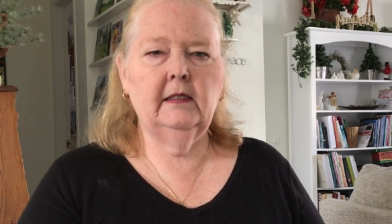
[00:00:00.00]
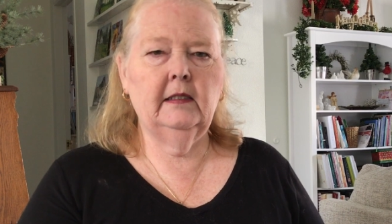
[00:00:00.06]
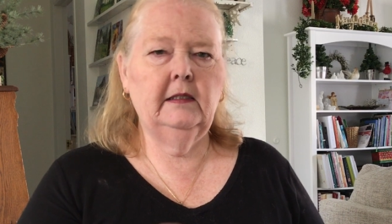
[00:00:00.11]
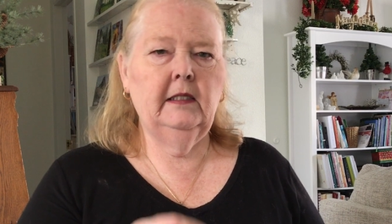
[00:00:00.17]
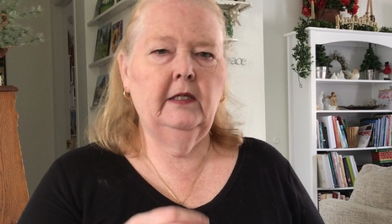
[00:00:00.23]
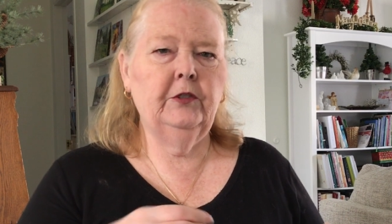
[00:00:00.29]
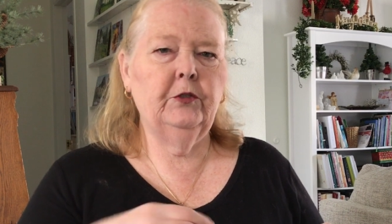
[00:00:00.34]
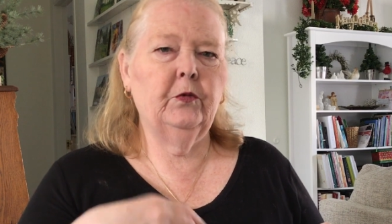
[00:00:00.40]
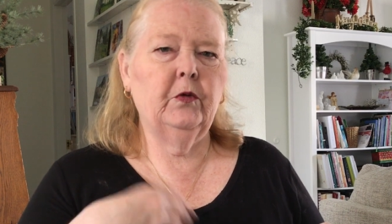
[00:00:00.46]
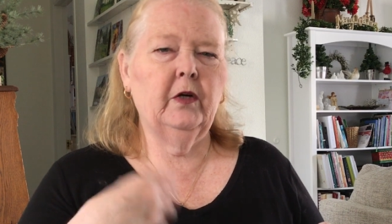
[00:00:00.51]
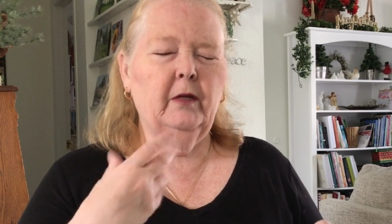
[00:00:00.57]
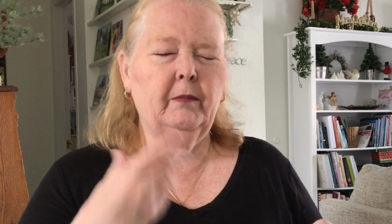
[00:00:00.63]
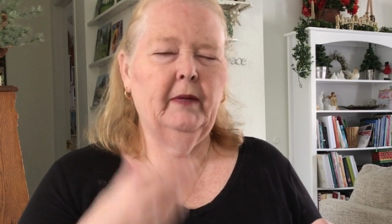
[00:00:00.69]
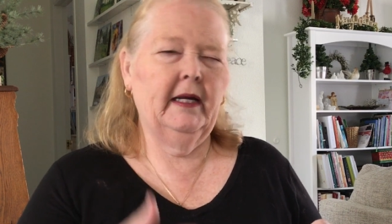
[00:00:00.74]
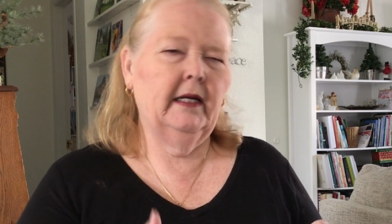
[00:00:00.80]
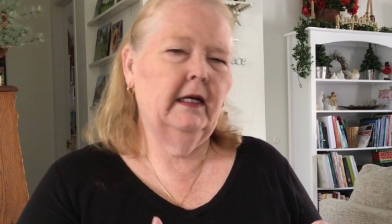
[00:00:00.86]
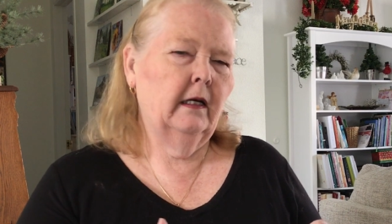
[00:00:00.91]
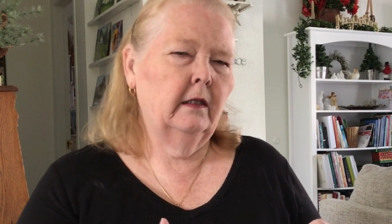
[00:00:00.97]
I tend to work
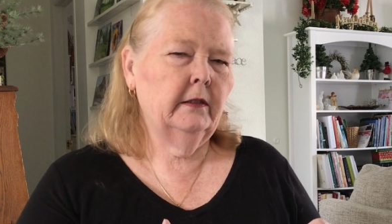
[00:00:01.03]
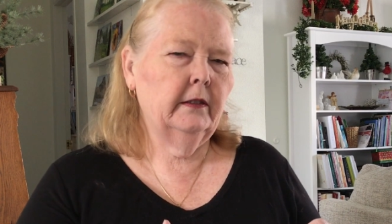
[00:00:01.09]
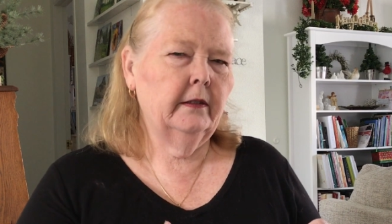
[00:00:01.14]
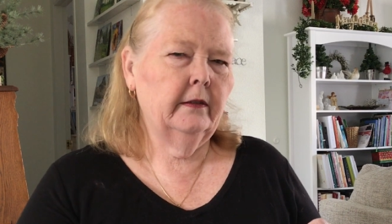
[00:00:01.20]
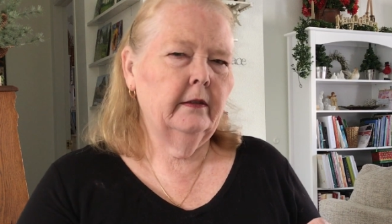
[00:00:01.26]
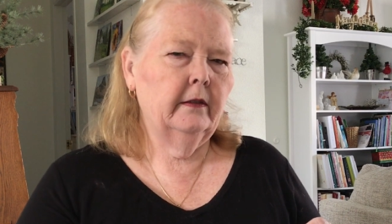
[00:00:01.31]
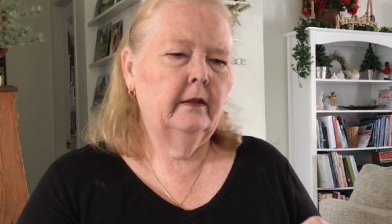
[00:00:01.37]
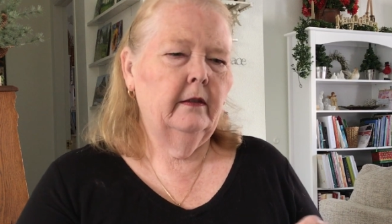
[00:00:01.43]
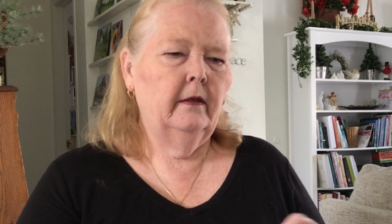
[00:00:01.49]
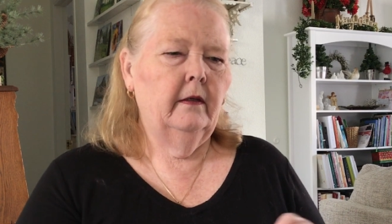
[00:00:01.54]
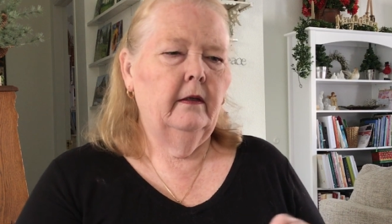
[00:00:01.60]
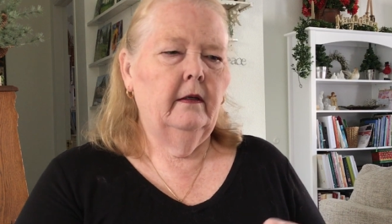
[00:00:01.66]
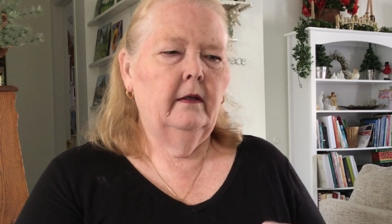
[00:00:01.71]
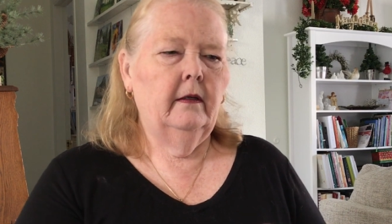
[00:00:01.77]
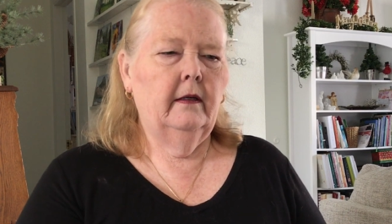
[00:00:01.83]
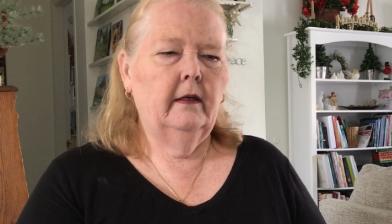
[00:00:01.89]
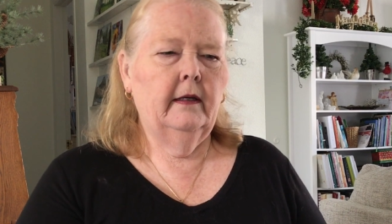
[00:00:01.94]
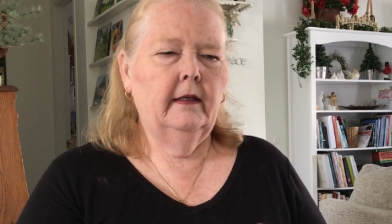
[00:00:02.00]
by color,
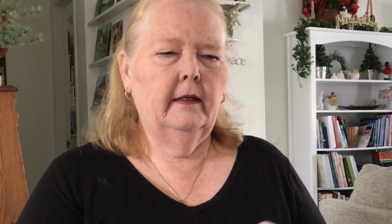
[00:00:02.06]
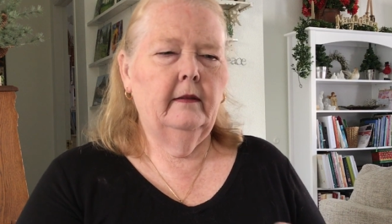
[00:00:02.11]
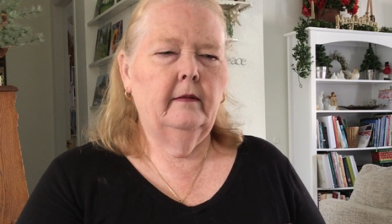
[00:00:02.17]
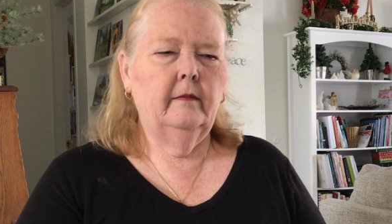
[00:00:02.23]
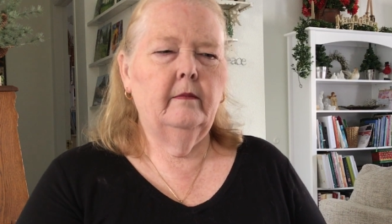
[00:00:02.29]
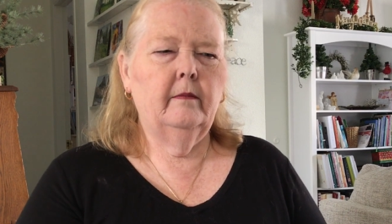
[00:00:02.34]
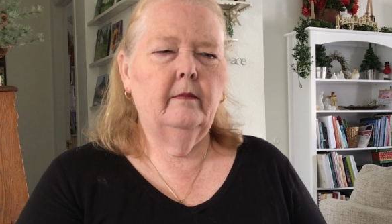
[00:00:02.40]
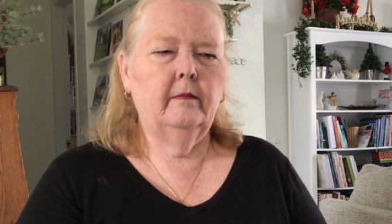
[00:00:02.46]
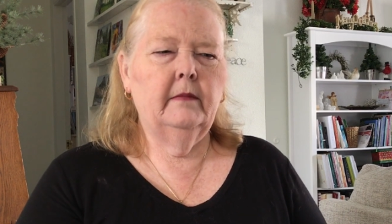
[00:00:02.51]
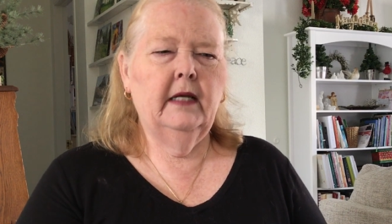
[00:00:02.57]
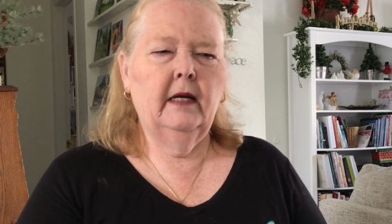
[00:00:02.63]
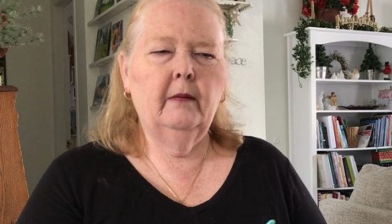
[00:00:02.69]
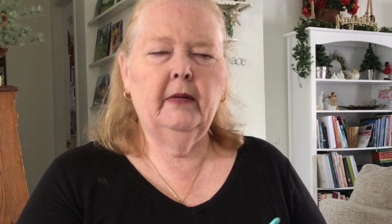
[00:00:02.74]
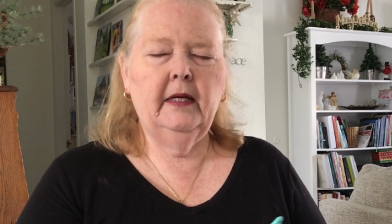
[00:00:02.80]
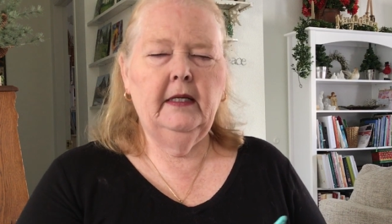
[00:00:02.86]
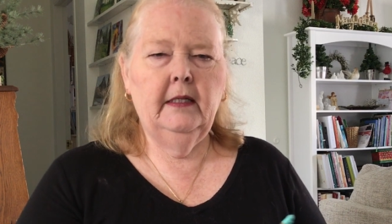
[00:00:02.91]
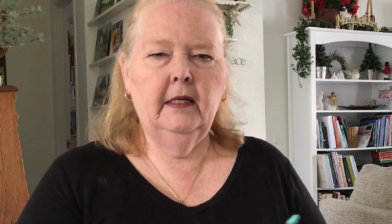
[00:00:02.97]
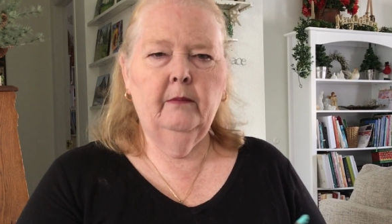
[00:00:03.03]
not
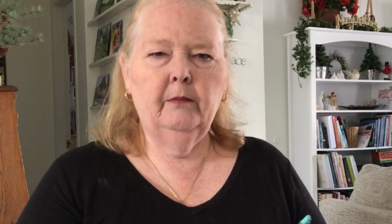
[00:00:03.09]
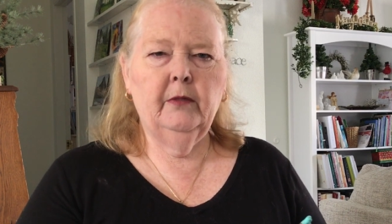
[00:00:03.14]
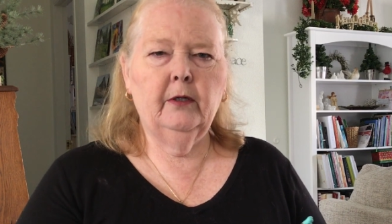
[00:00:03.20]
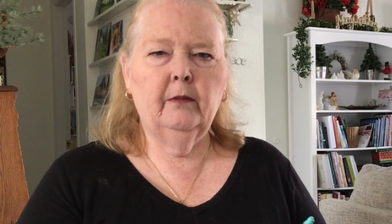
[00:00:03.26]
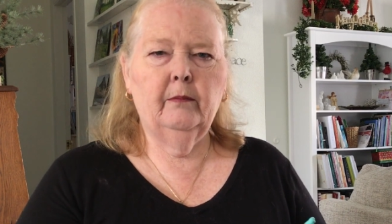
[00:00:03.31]
by number,